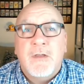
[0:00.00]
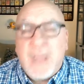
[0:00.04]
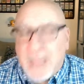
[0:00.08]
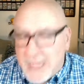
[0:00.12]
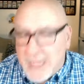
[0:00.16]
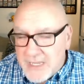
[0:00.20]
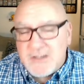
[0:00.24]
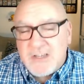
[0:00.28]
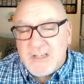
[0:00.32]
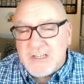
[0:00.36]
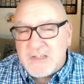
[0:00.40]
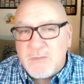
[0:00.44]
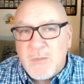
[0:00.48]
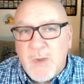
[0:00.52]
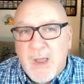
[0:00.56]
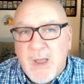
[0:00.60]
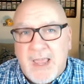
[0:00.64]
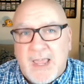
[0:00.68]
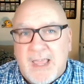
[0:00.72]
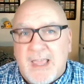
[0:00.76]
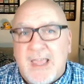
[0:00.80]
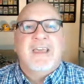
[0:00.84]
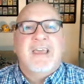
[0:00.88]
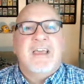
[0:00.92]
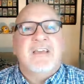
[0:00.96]
He just
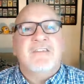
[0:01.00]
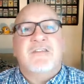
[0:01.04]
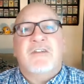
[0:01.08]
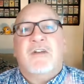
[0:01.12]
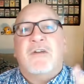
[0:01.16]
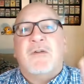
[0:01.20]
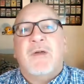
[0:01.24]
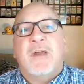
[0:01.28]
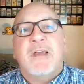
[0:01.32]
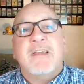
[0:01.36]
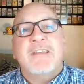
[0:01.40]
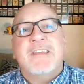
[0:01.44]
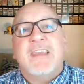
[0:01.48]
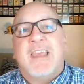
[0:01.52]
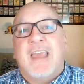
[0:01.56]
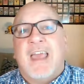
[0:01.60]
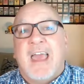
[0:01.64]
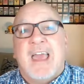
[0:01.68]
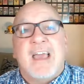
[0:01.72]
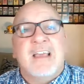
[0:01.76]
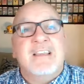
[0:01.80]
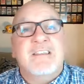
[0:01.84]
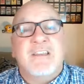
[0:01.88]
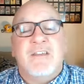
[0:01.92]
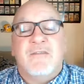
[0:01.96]
might. He has a crazy
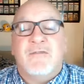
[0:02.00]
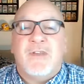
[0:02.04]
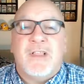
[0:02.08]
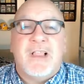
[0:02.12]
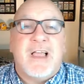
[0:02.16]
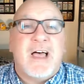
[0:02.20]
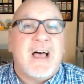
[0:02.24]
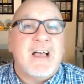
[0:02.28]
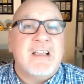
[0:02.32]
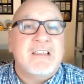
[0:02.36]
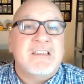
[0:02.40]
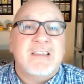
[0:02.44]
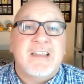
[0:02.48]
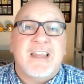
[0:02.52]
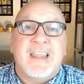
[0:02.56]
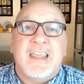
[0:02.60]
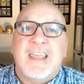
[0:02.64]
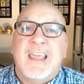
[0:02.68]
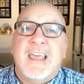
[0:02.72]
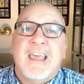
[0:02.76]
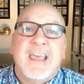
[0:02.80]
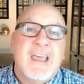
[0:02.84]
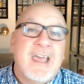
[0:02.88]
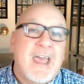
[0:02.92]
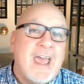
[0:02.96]
exit
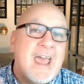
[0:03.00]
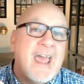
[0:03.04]
velocity.